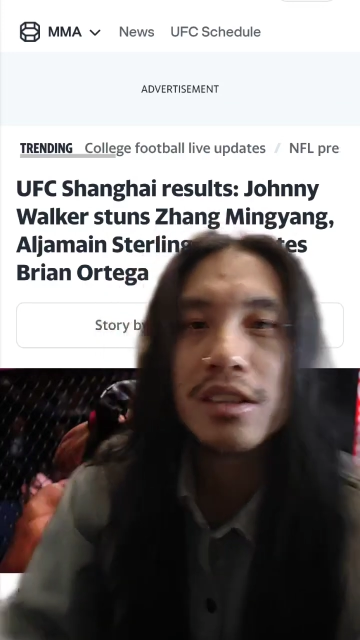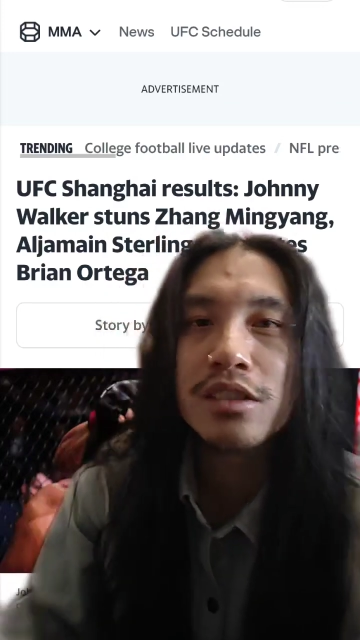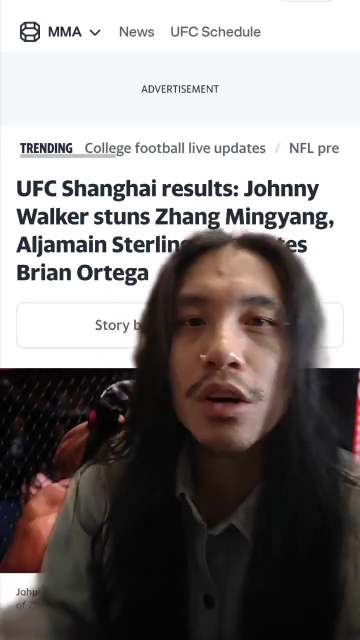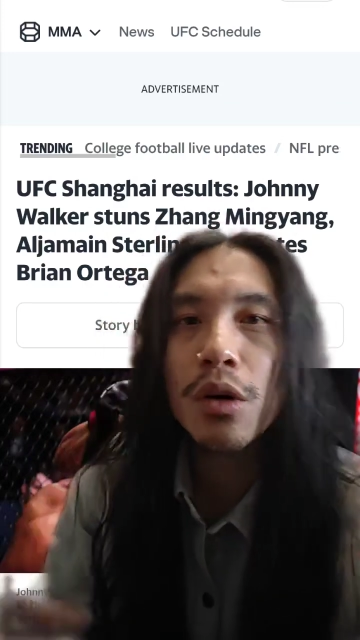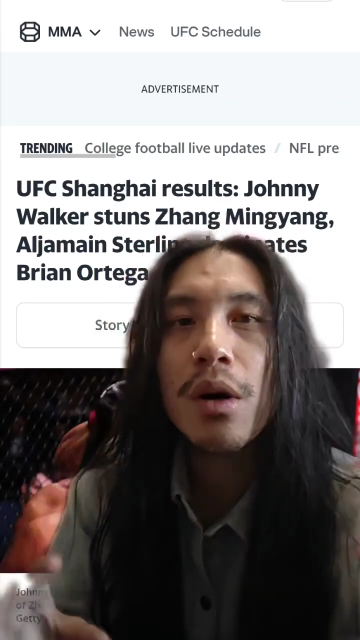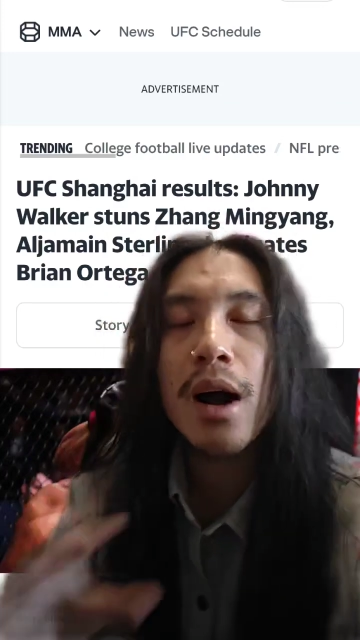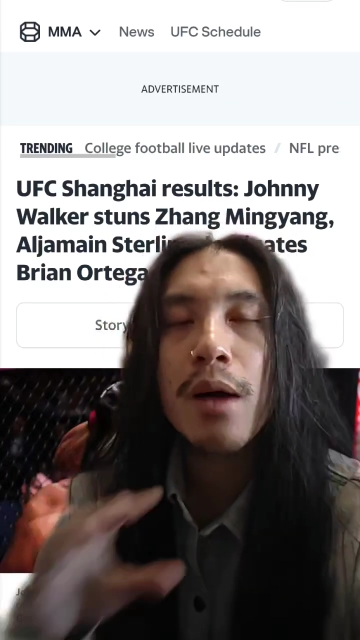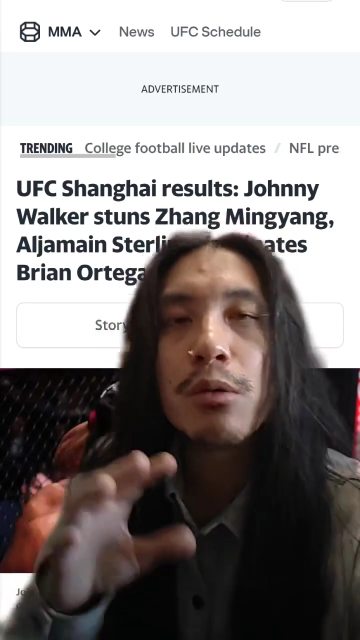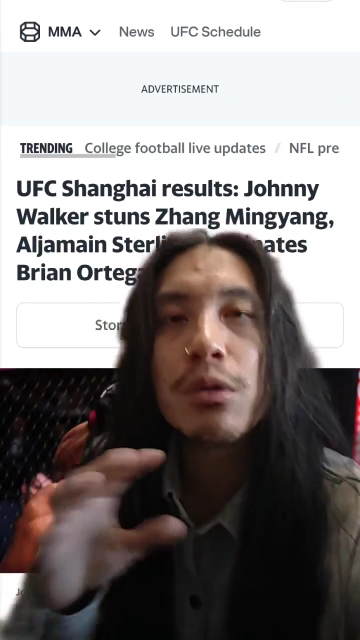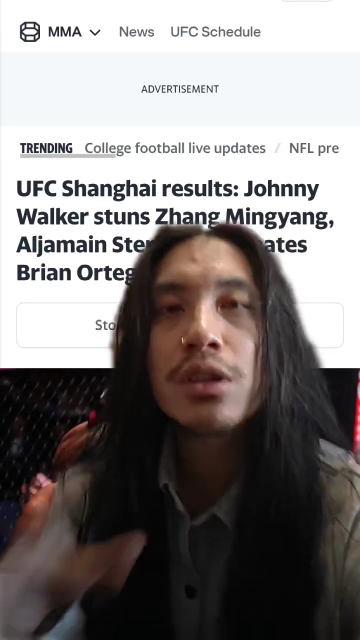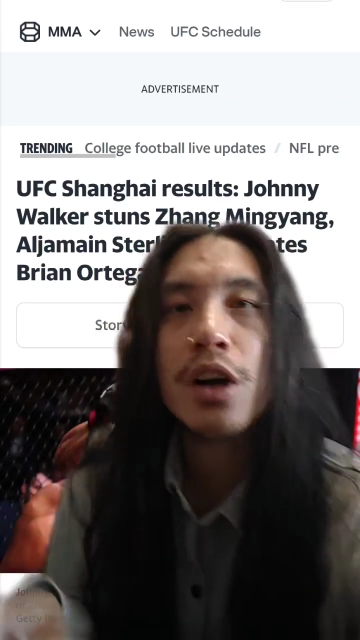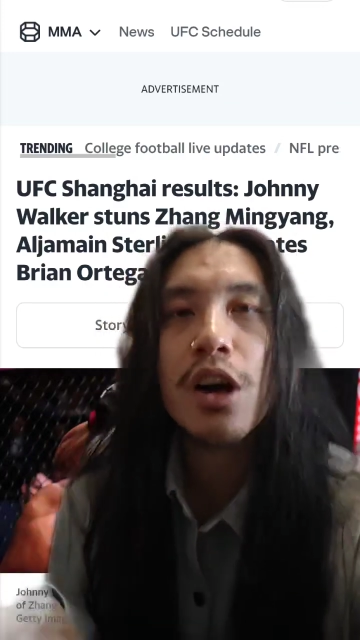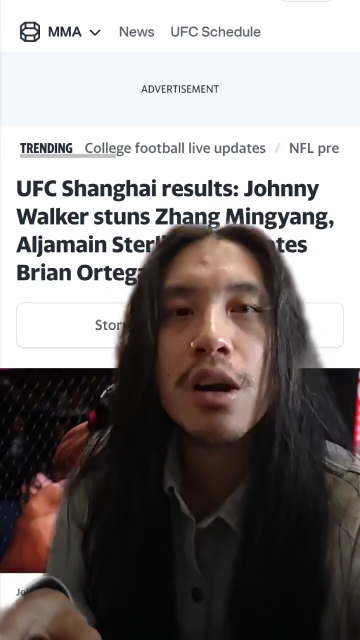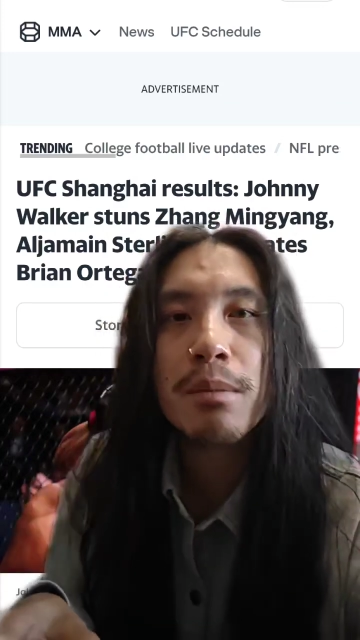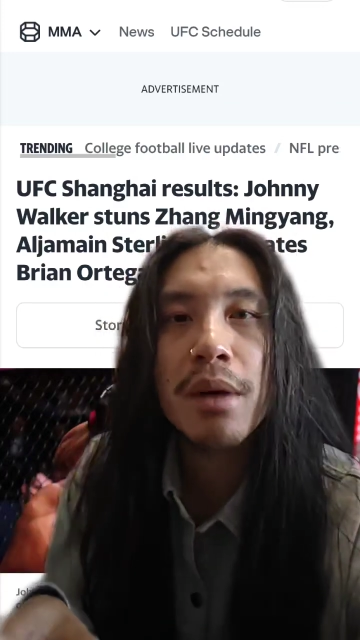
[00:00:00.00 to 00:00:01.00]
So I will
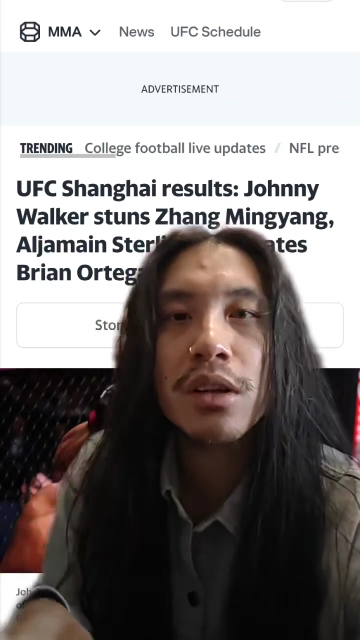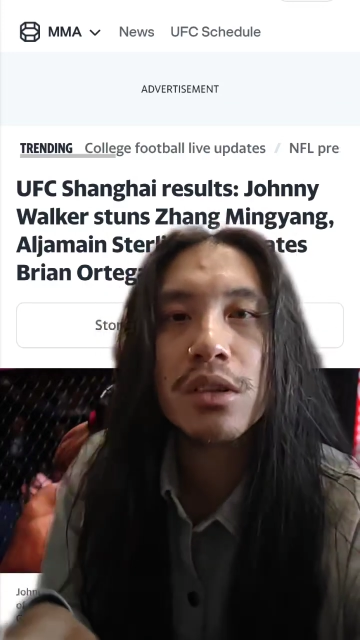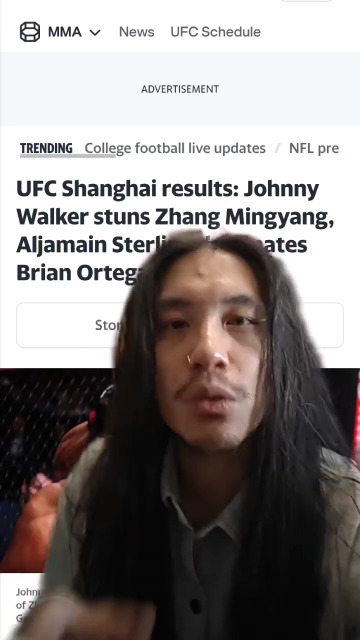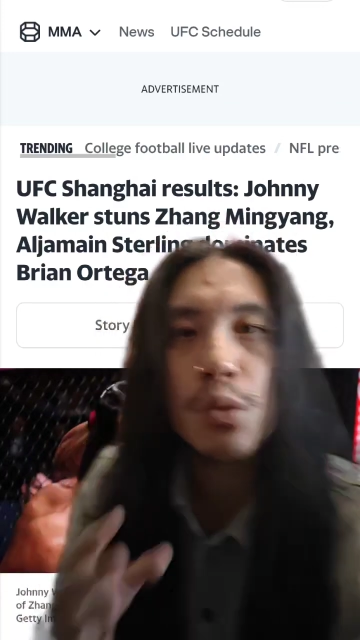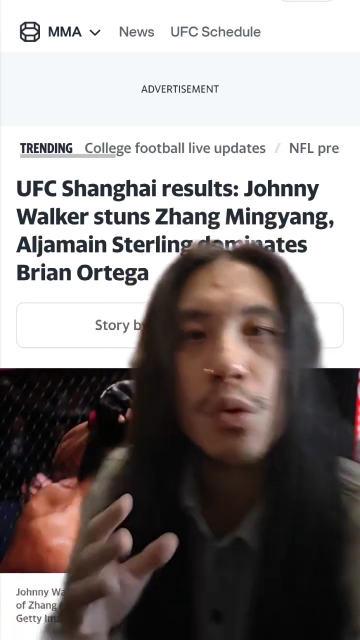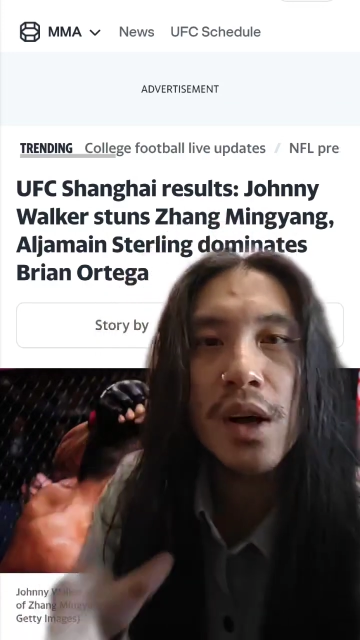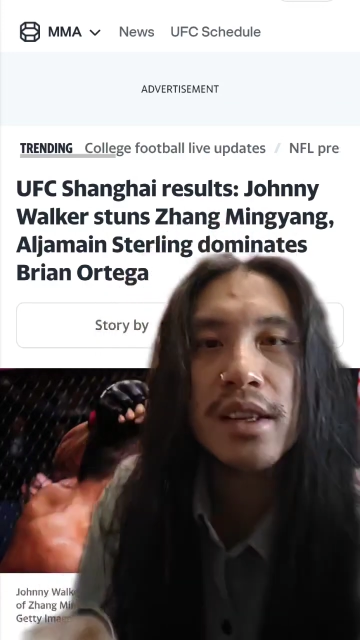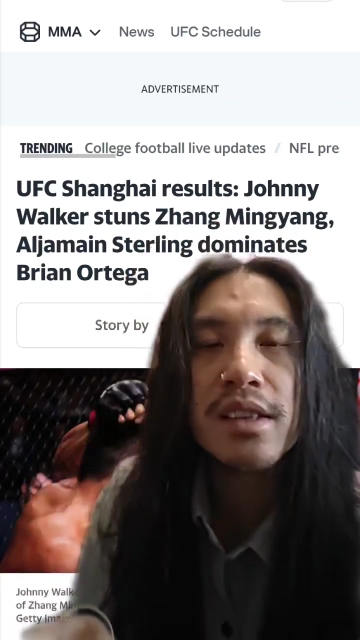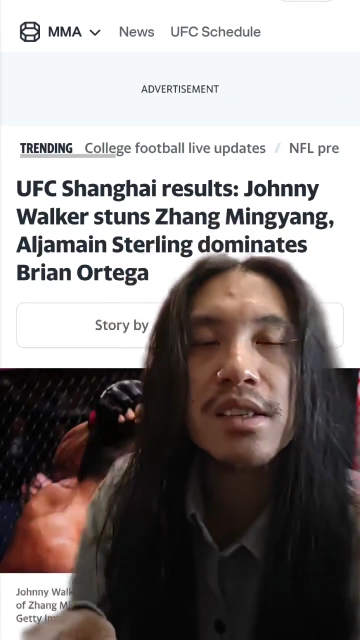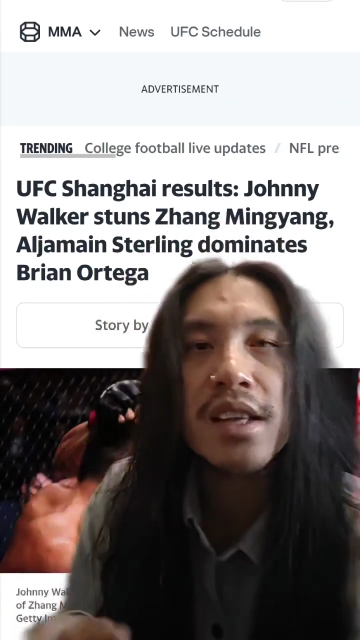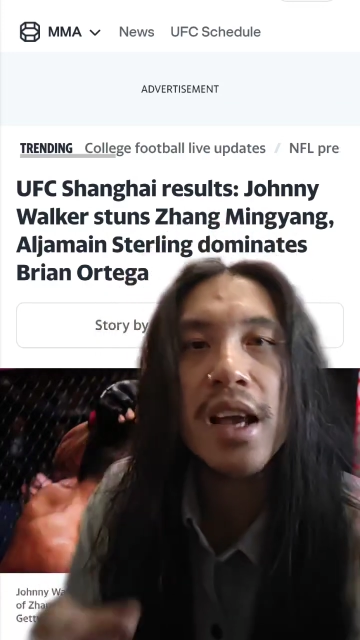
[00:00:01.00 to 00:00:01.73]
talk about the ones